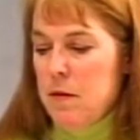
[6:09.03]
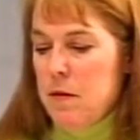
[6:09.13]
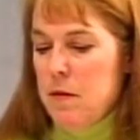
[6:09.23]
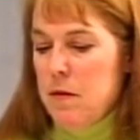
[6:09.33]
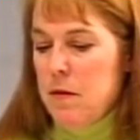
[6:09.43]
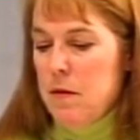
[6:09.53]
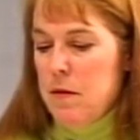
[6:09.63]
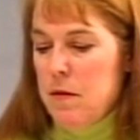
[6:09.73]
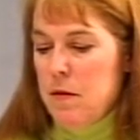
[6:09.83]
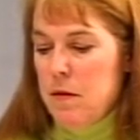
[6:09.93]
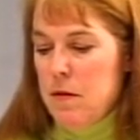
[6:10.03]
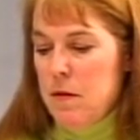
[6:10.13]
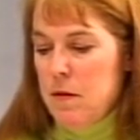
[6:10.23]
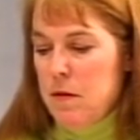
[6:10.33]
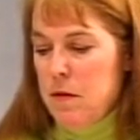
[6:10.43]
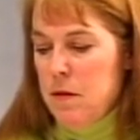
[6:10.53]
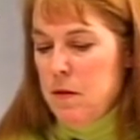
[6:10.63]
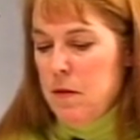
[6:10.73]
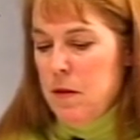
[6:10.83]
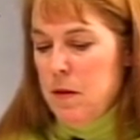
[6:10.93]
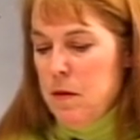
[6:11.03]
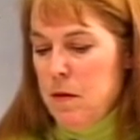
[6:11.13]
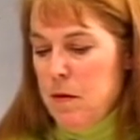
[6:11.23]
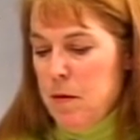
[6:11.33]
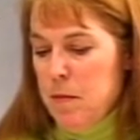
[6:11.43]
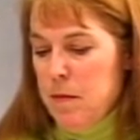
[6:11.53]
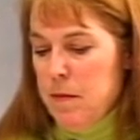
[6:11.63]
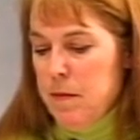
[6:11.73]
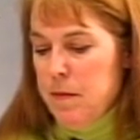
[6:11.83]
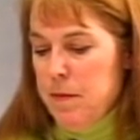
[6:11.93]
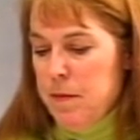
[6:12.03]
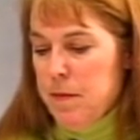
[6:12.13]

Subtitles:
test pumped the well that they drilled in the Reed Road.